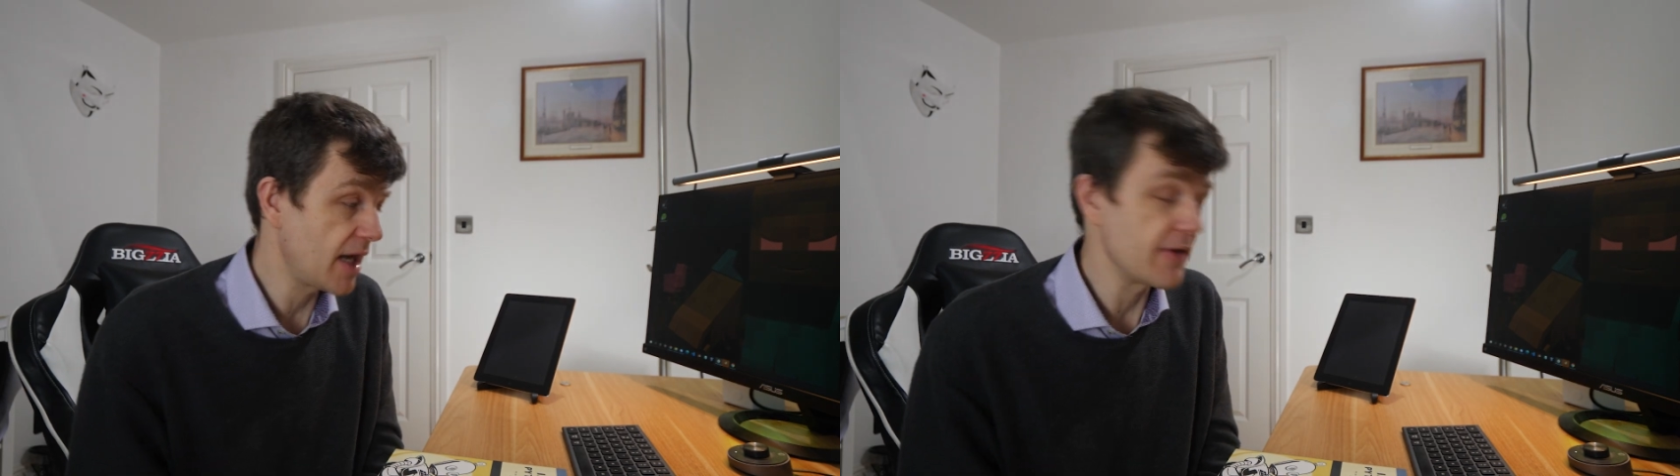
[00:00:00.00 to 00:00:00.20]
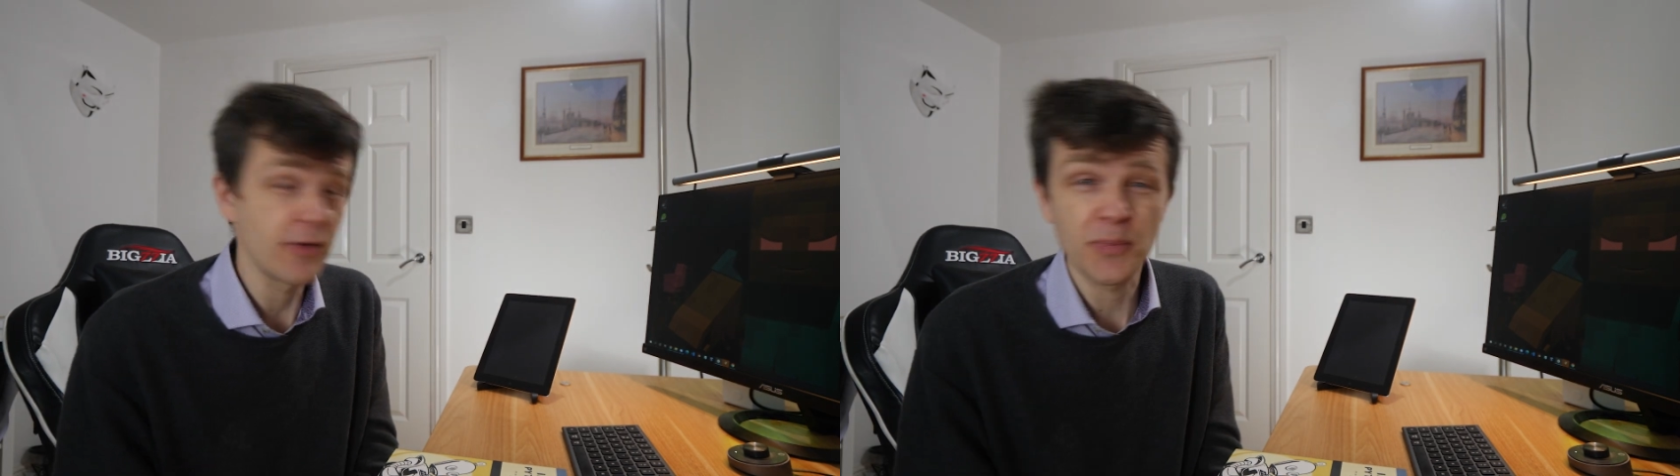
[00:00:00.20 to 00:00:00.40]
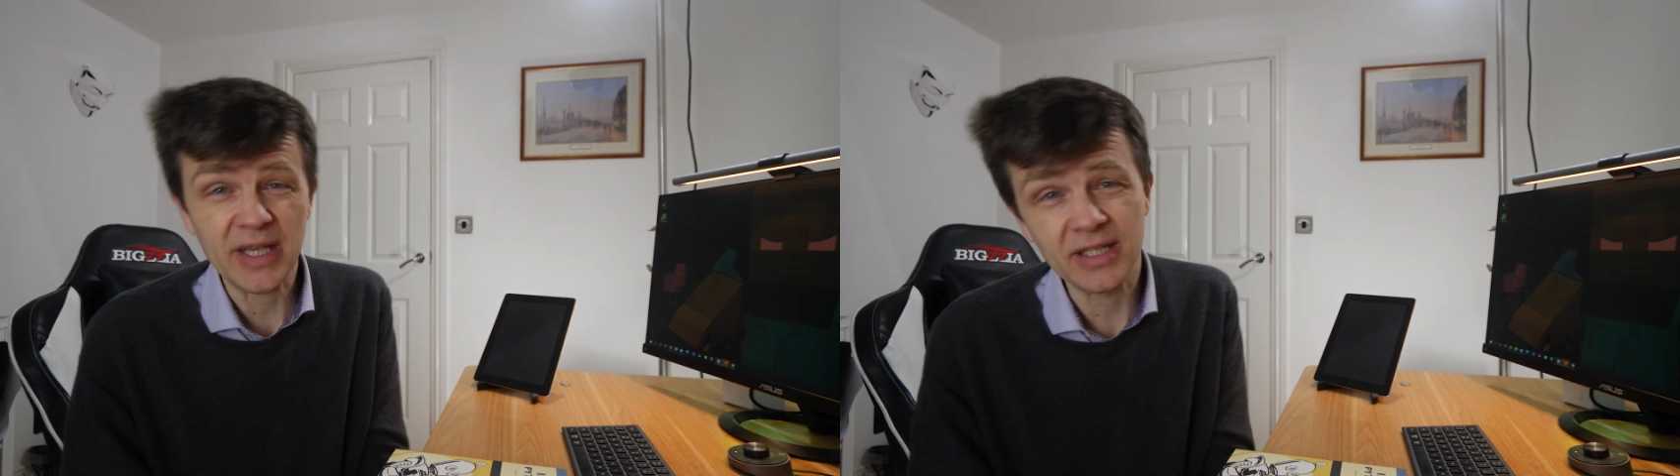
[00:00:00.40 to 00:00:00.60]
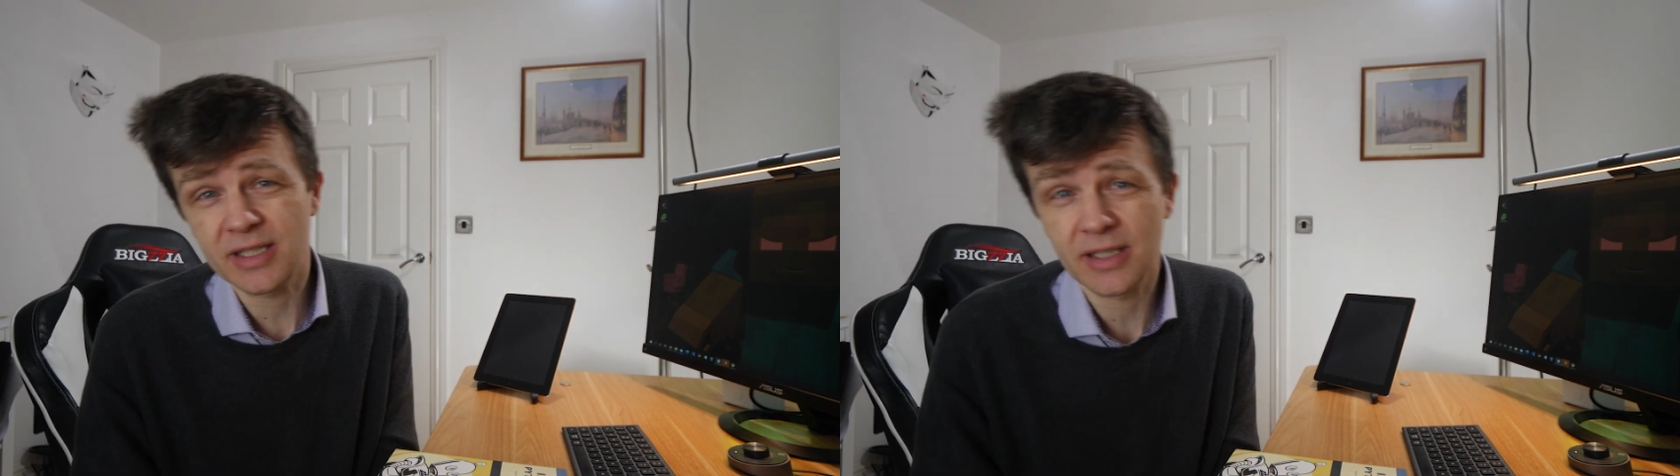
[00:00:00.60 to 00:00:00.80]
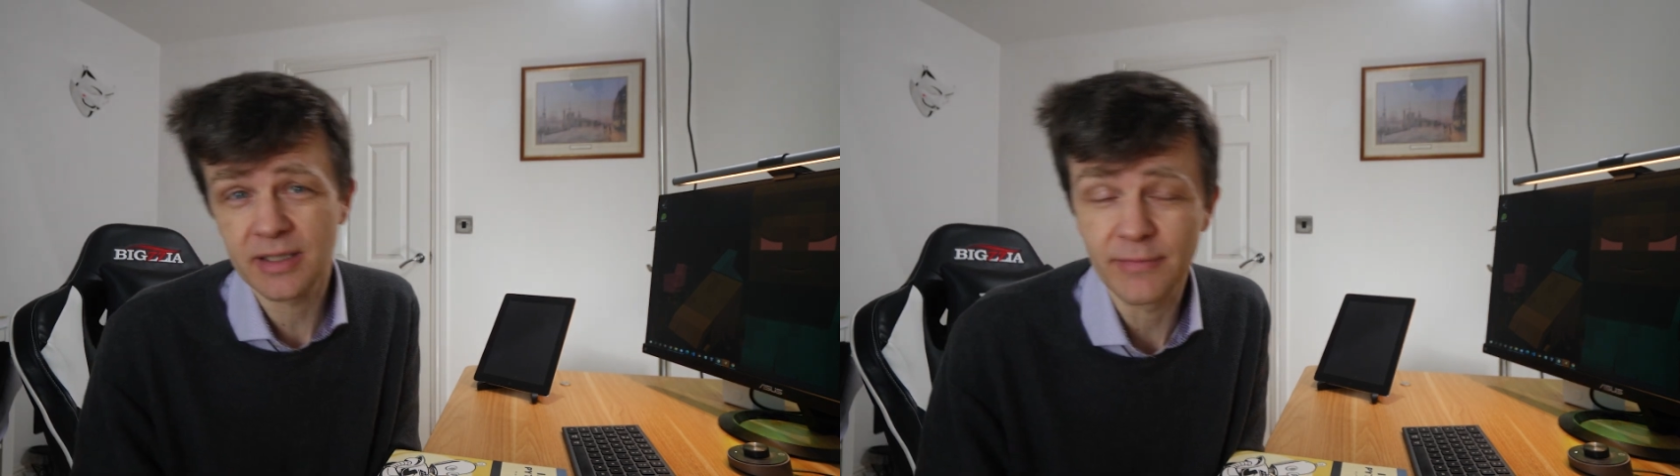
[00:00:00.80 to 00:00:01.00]
kind of the
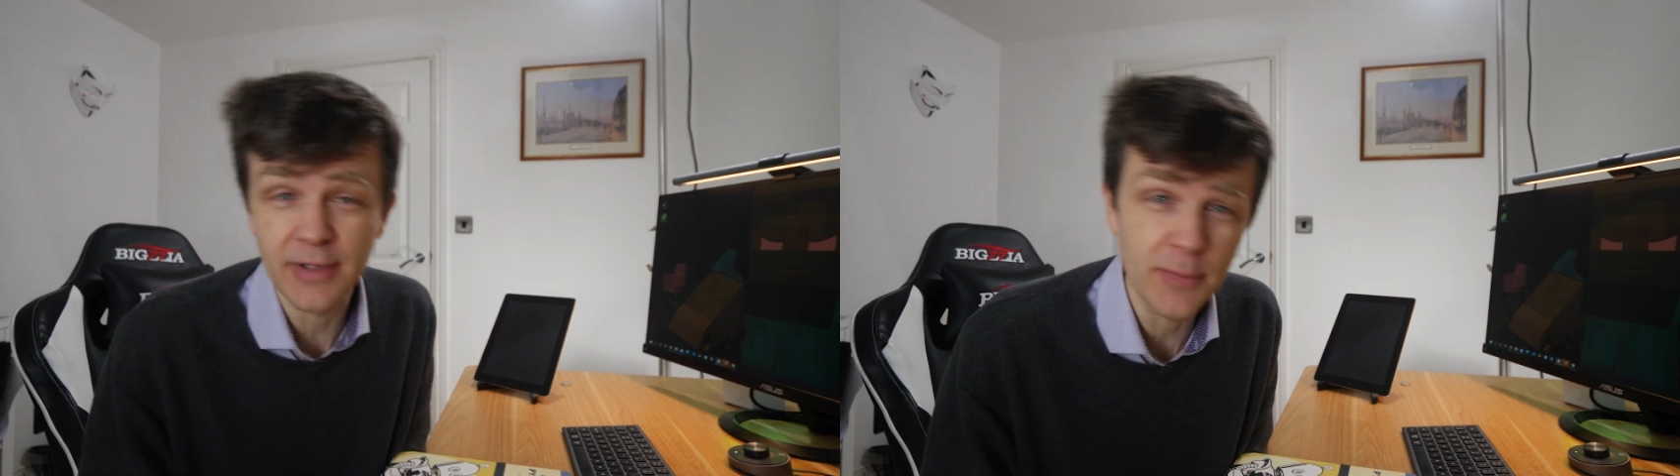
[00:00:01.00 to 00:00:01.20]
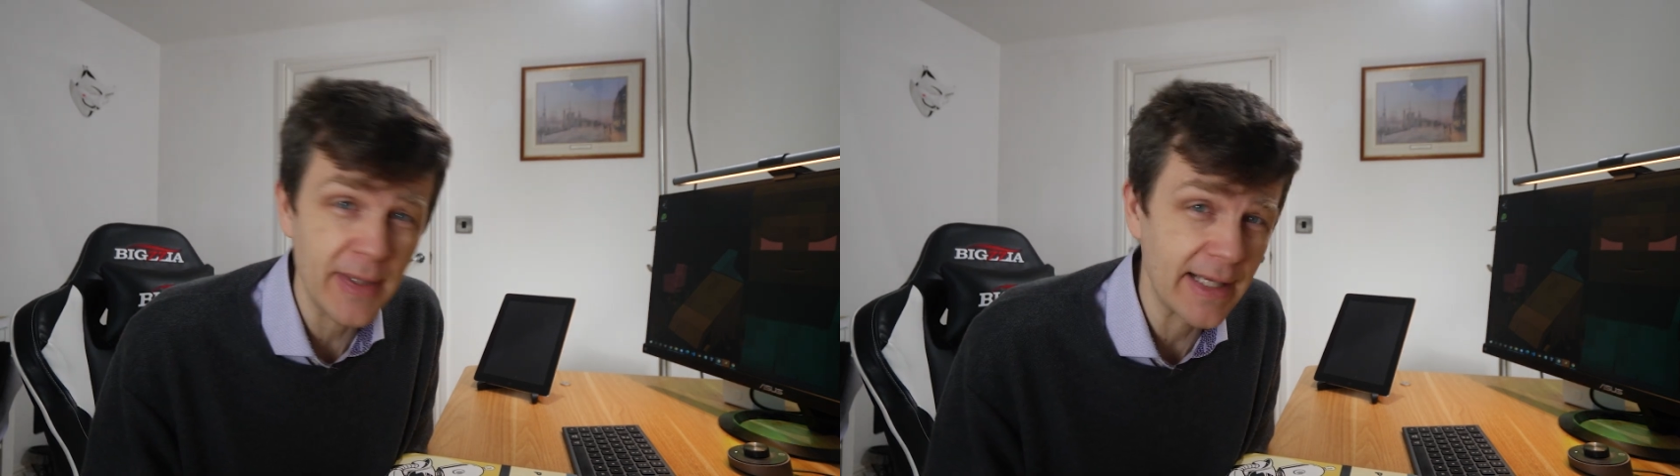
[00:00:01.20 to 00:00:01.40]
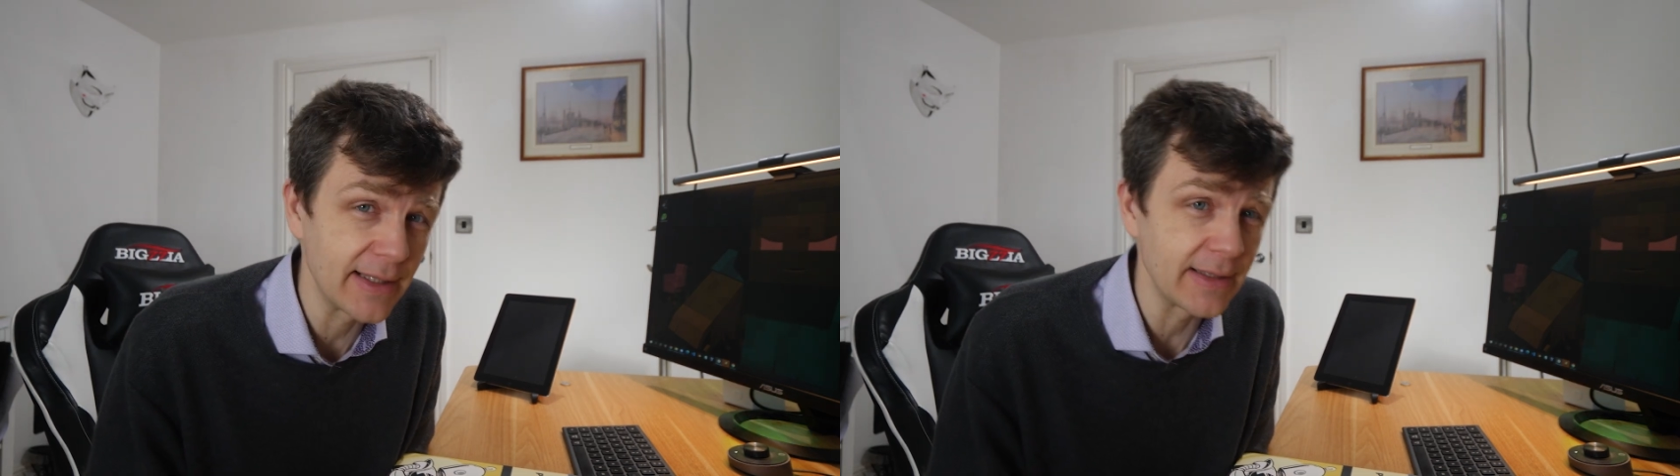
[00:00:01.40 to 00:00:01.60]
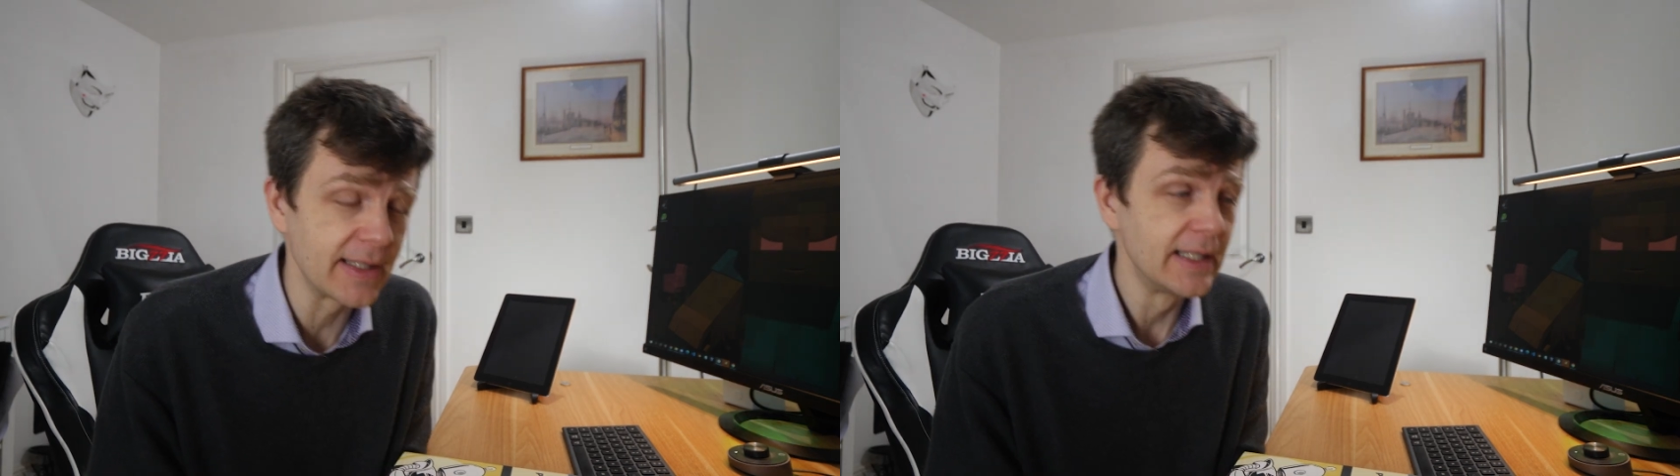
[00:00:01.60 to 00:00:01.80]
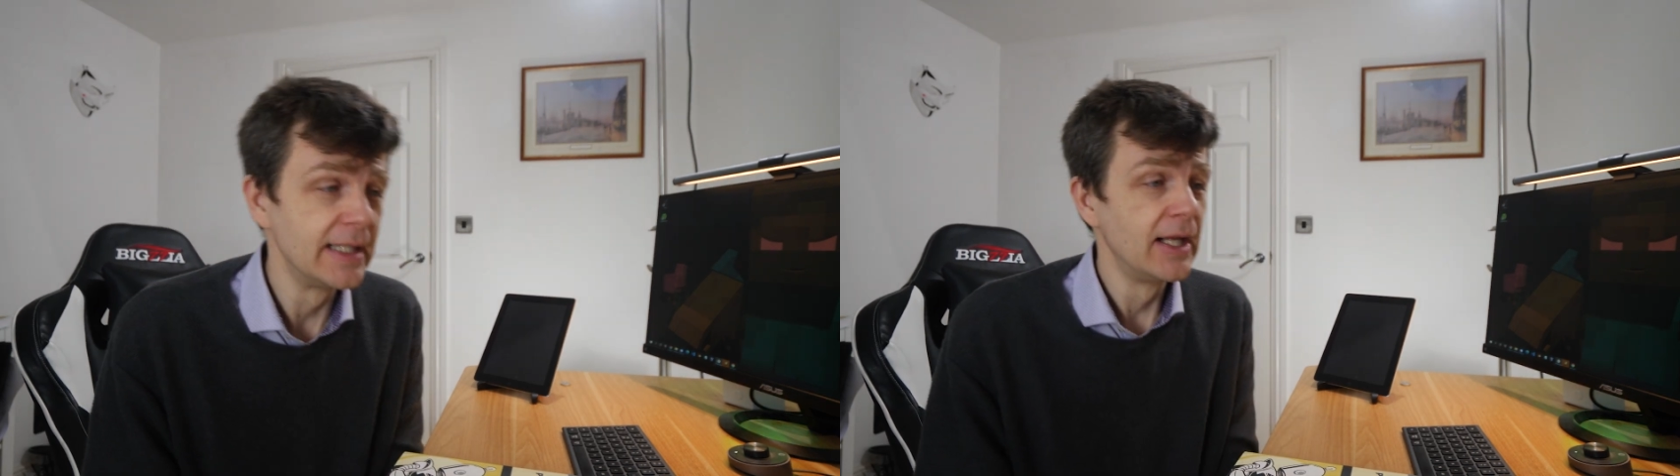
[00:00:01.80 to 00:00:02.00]
basics and fundamentals